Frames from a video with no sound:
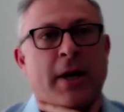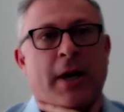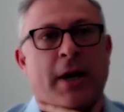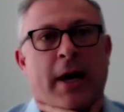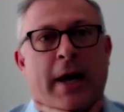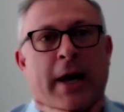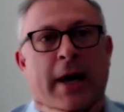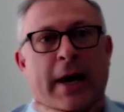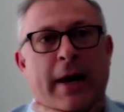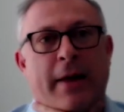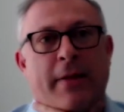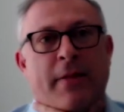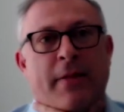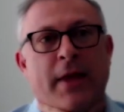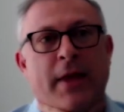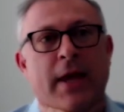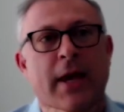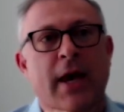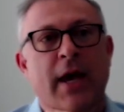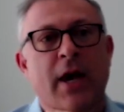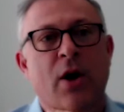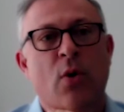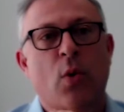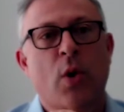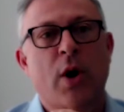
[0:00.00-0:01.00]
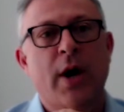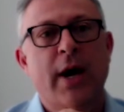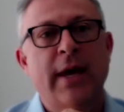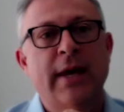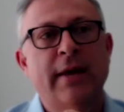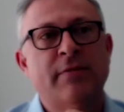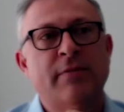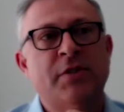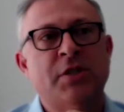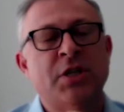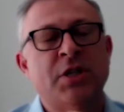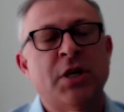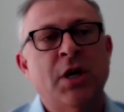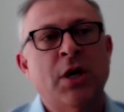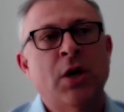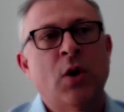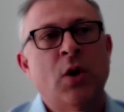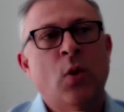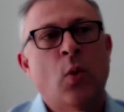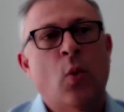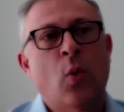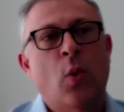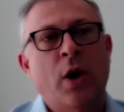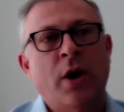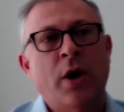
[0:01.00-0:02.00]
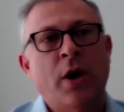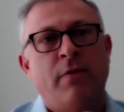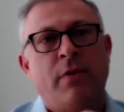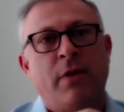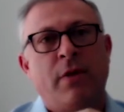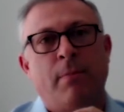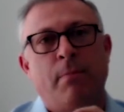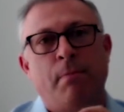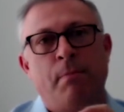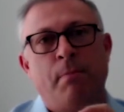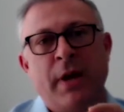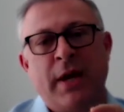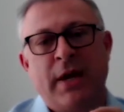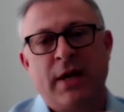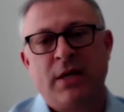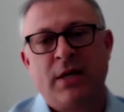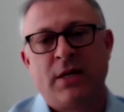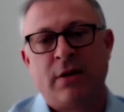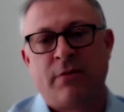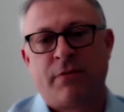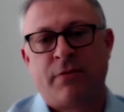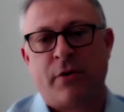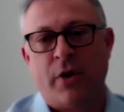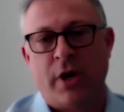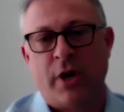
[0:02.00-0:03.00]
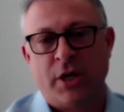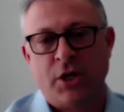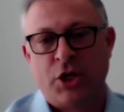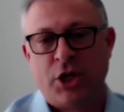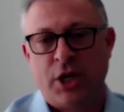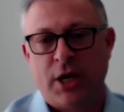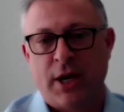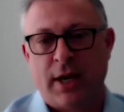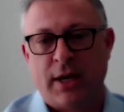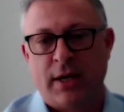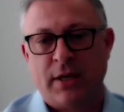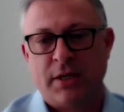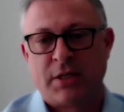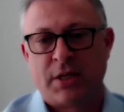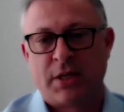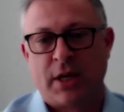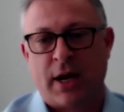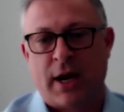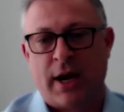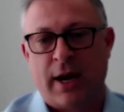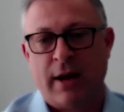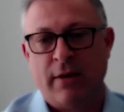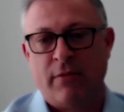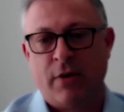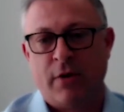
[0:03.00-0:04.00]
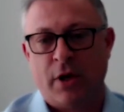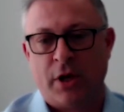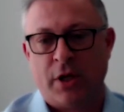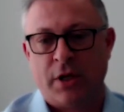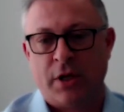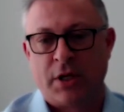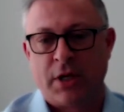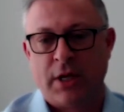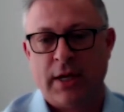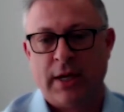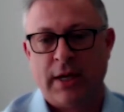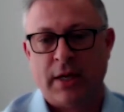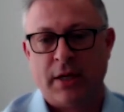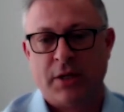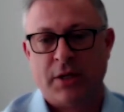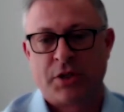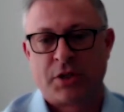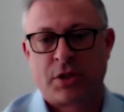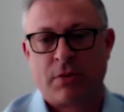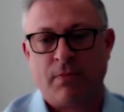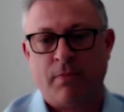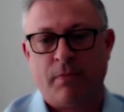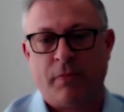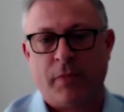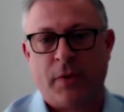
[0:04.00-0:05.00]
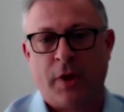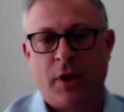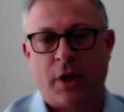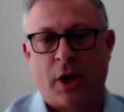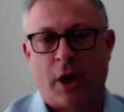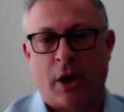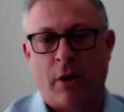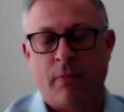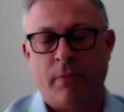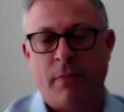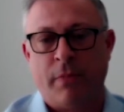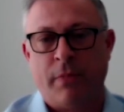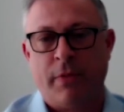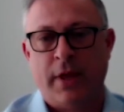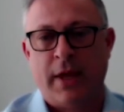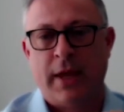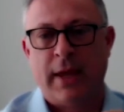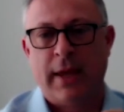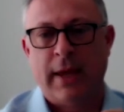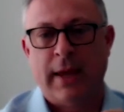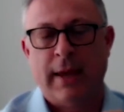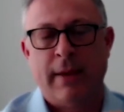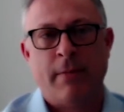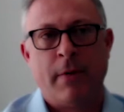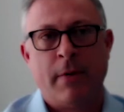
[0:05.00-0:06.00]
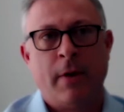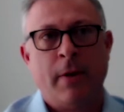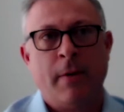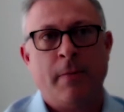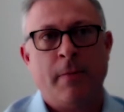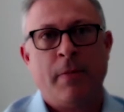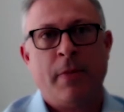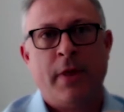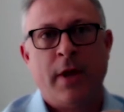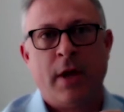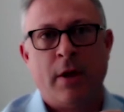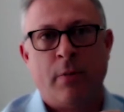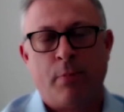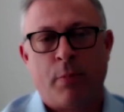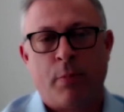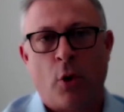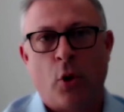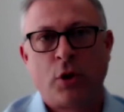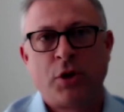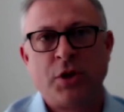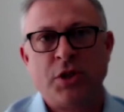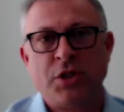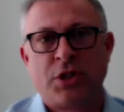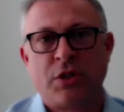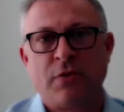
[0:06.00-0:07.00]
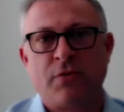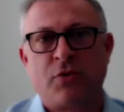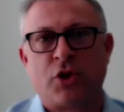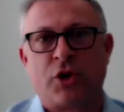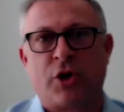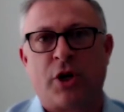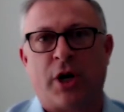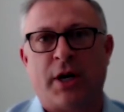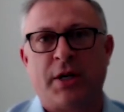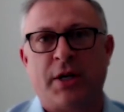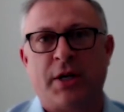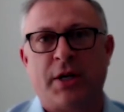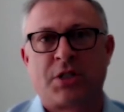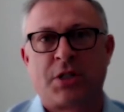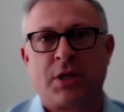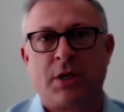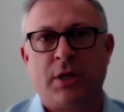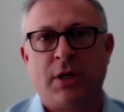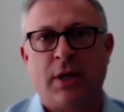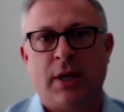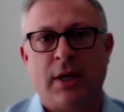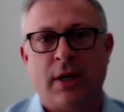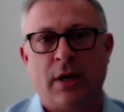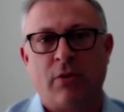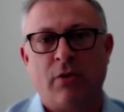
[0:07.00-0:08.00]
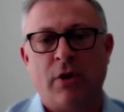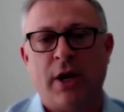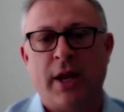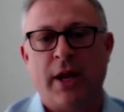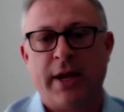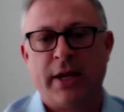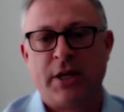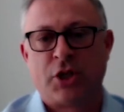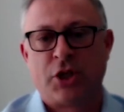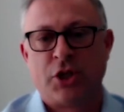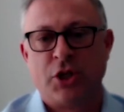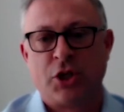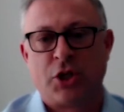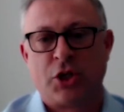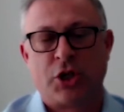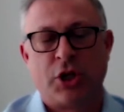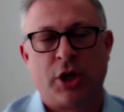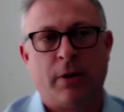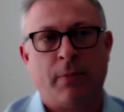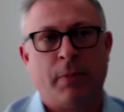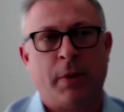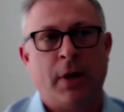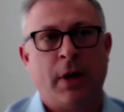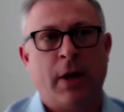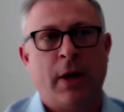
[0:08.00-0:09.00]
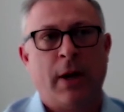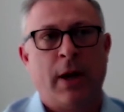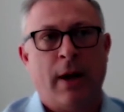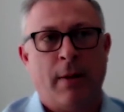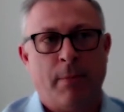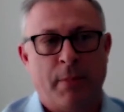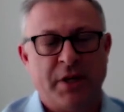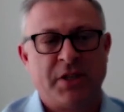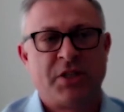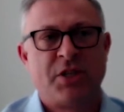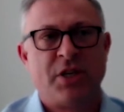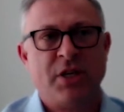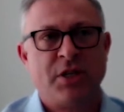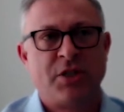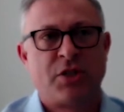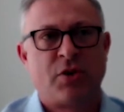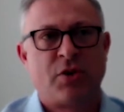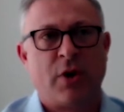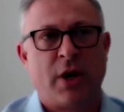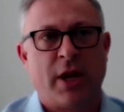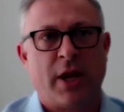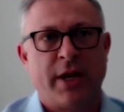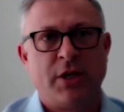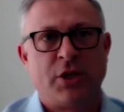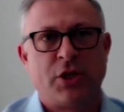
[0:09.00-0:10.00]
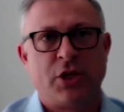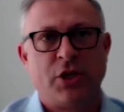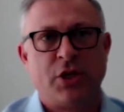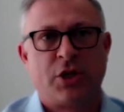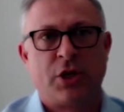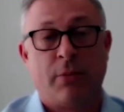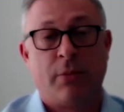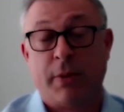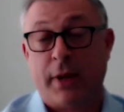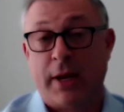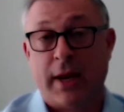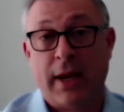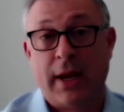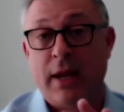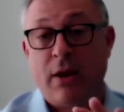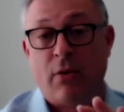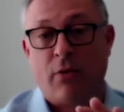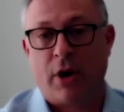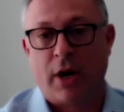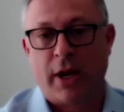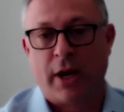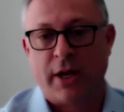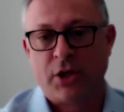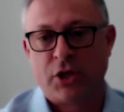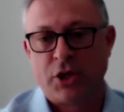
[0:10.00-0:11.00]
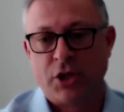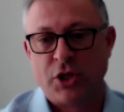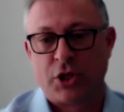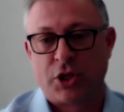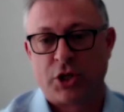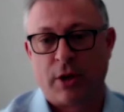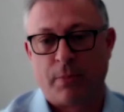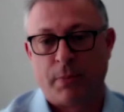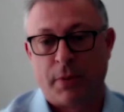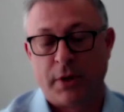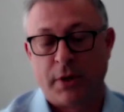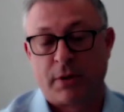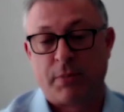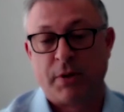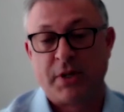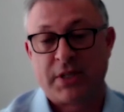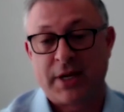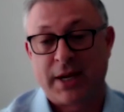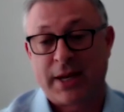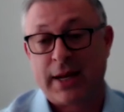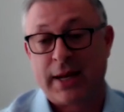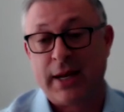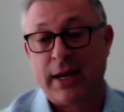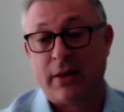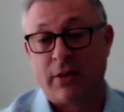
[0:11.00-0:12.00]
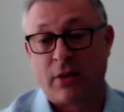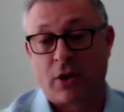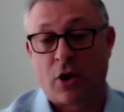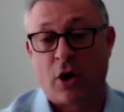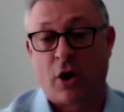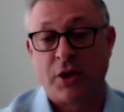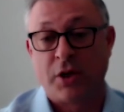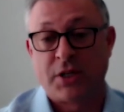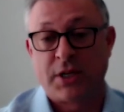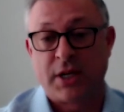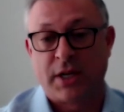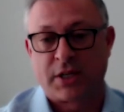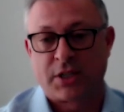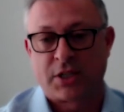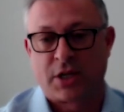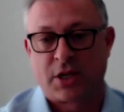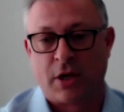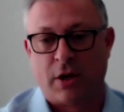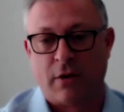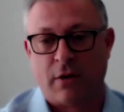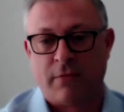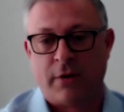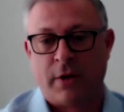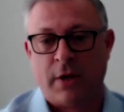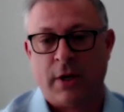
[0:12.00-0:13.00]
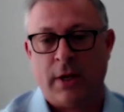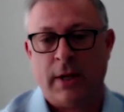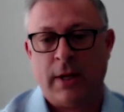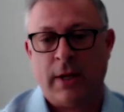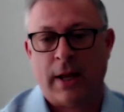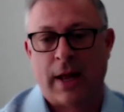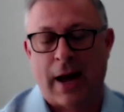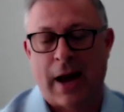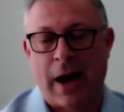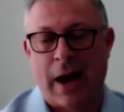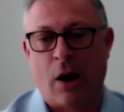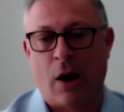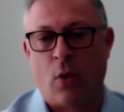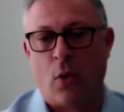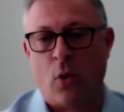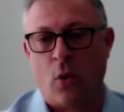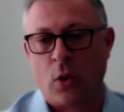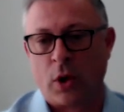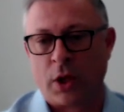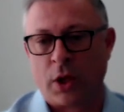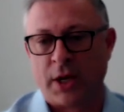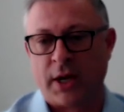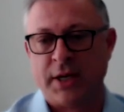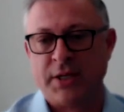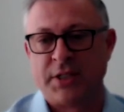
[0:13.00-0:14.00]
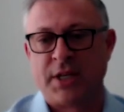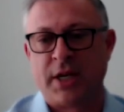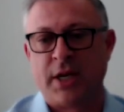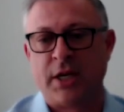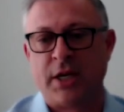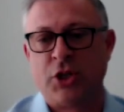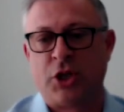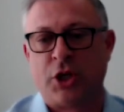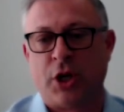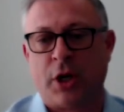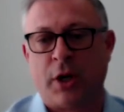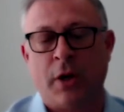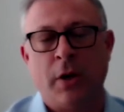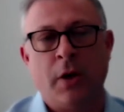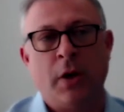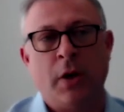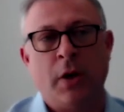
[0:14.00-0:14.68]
uh, the airwaves, one of the big differentiators that I've learned is, you know, the the importance of trust in a relationship, a business relationship, in any relationship, but particularly in the context of our organization.